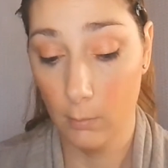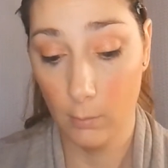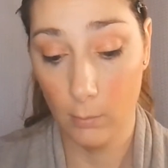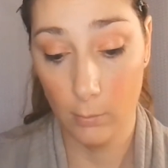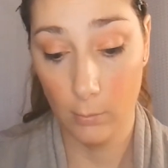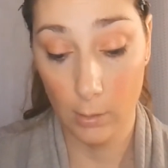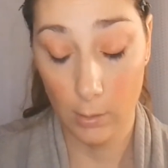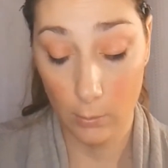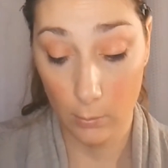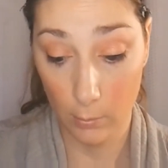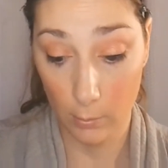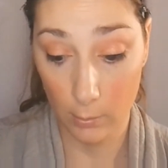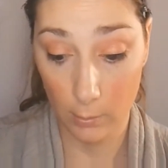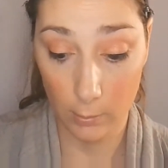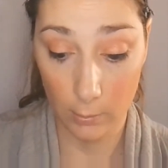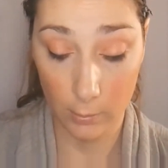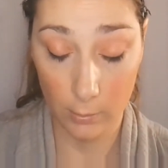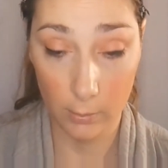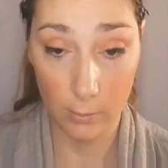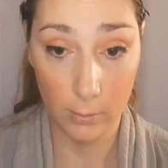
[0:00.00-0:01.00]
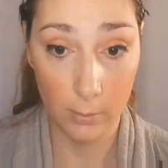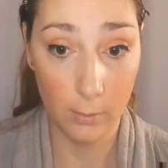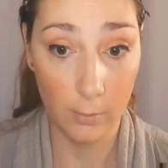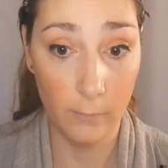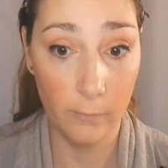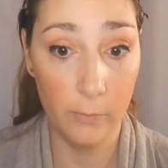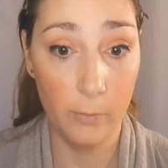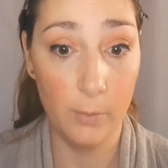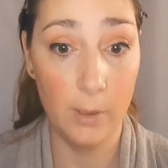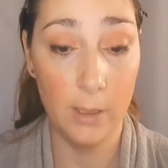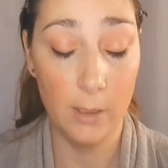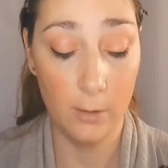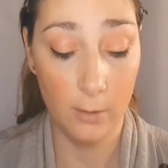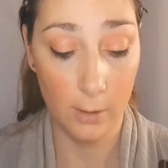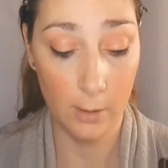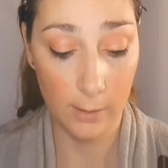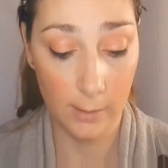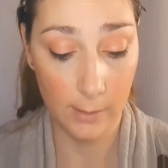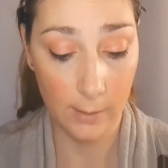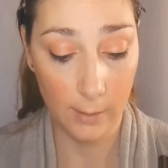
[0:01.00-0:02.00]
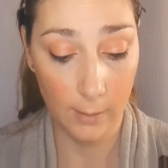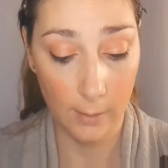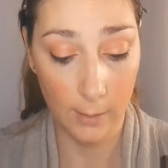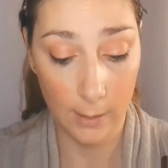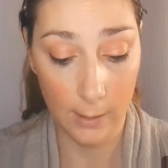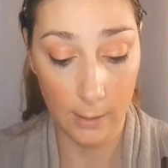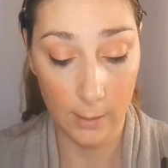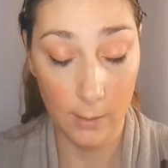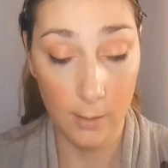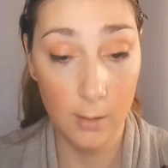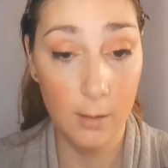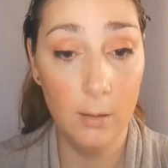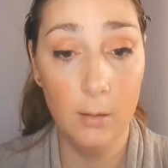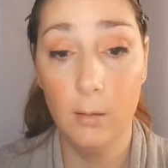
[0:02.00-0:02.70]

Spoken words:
3/4 of the way across the lid.